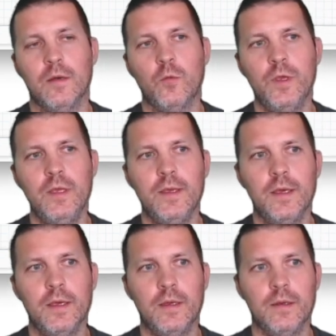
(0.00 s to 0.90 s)
we
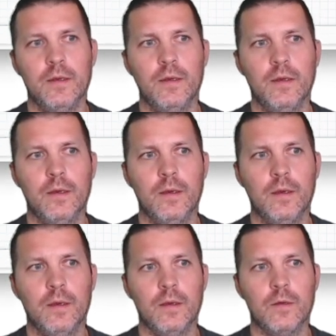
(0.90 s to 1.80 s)
get
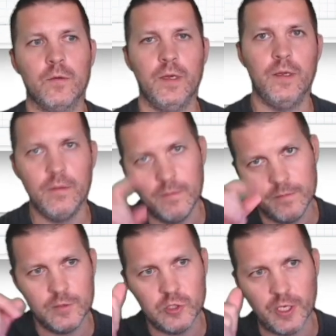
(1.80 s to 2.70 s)
a, a
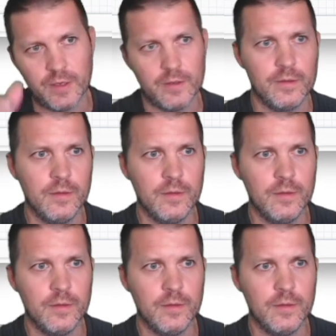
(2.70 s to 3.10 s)
green check